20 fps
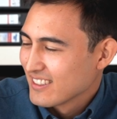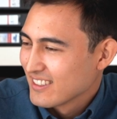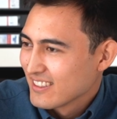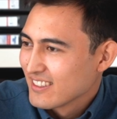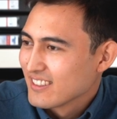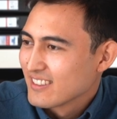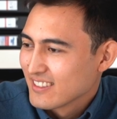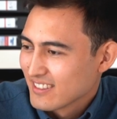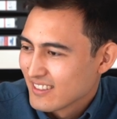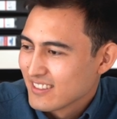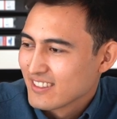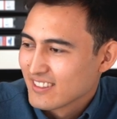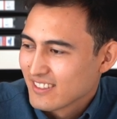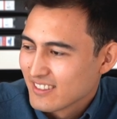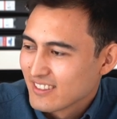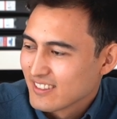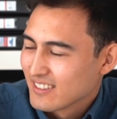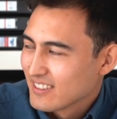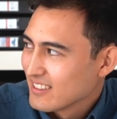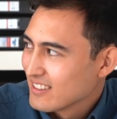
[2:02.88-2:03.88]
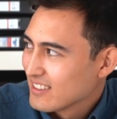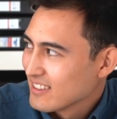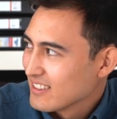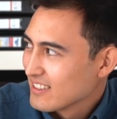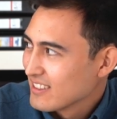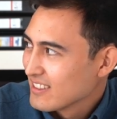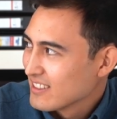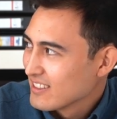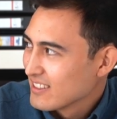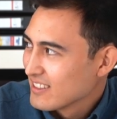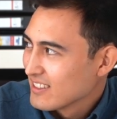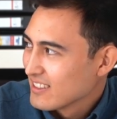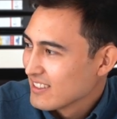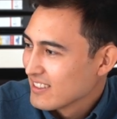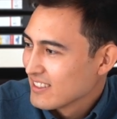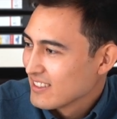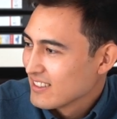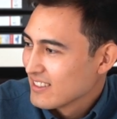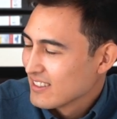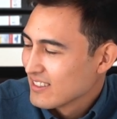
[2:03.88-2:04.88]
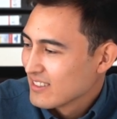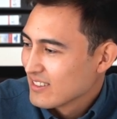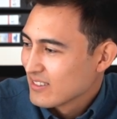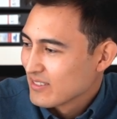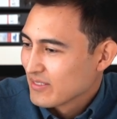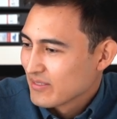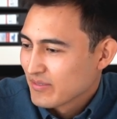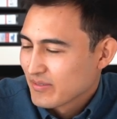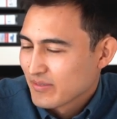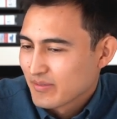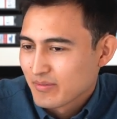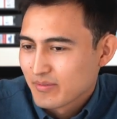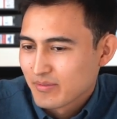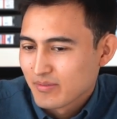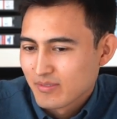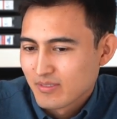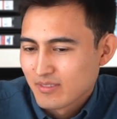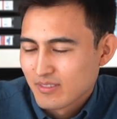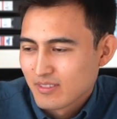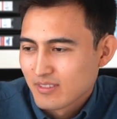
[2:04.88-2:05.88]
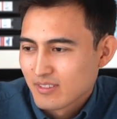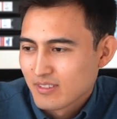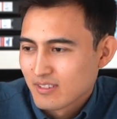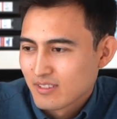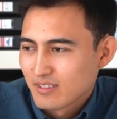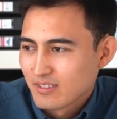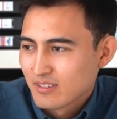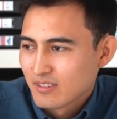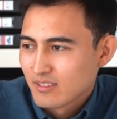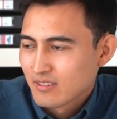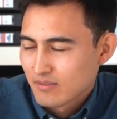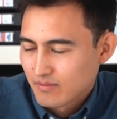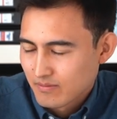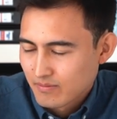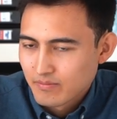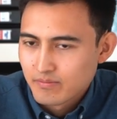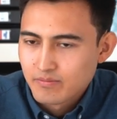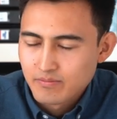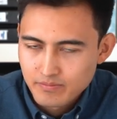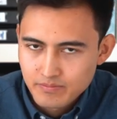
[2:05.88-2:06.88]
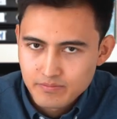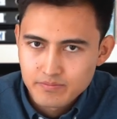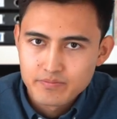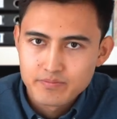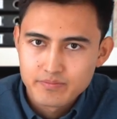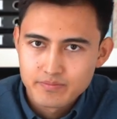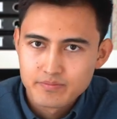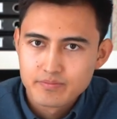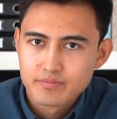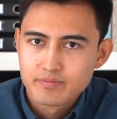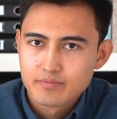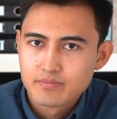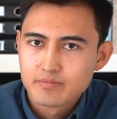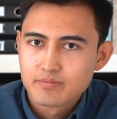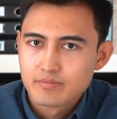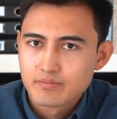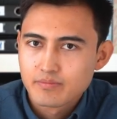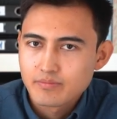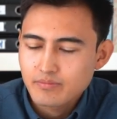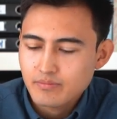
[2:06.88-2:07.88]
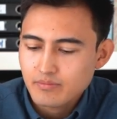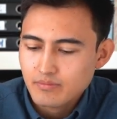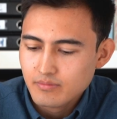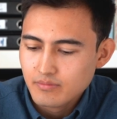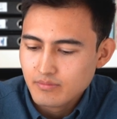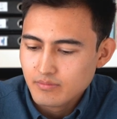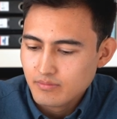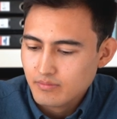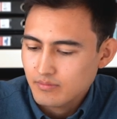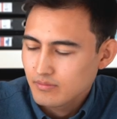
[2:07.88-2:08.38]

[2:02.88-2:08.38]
[no speech]